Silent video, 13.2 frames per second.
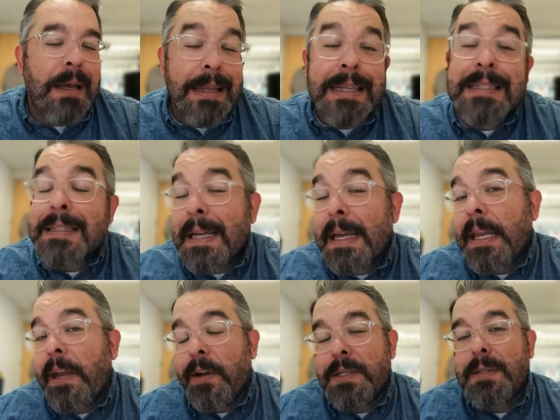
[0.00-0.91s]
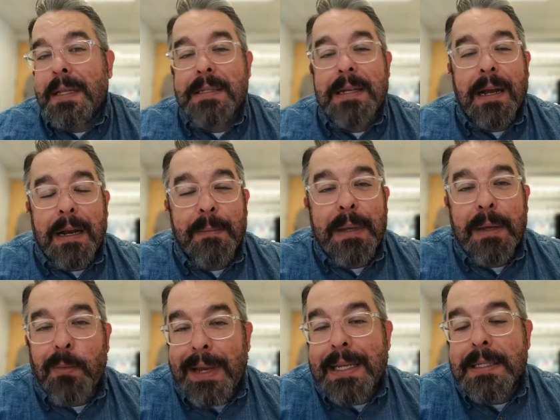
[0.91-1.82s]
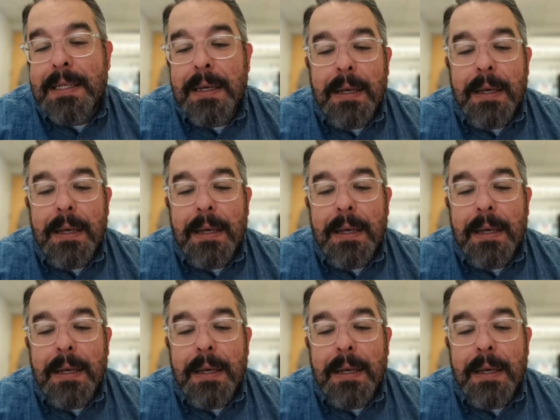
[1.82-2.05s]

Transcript: And that's going to take years. That's not going to be weeks.